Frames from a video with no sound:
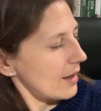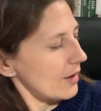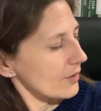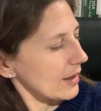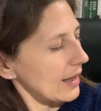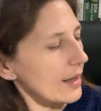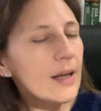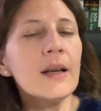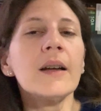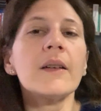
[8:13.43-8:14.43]
okay,
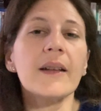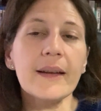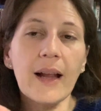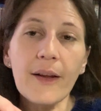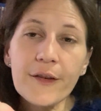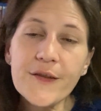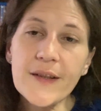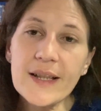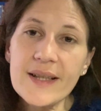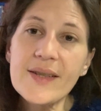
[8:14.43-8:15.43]
the
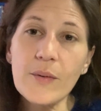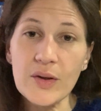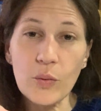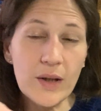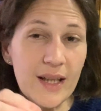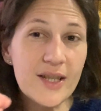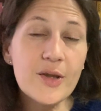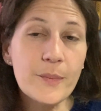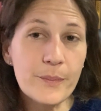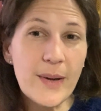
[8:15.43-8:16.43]
landfills, when we need
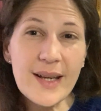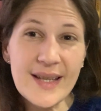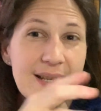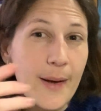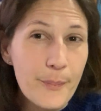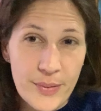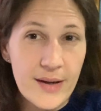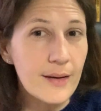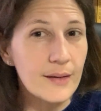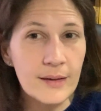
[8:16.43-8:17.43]
to make
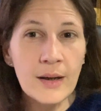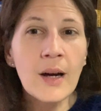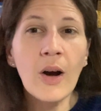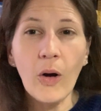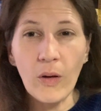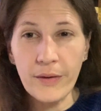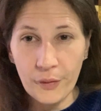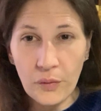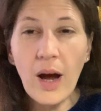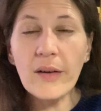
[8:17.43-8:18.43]
disappear all the
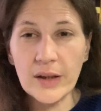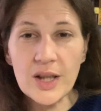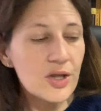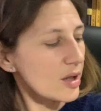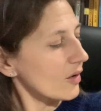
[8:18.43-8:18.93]
rubbish,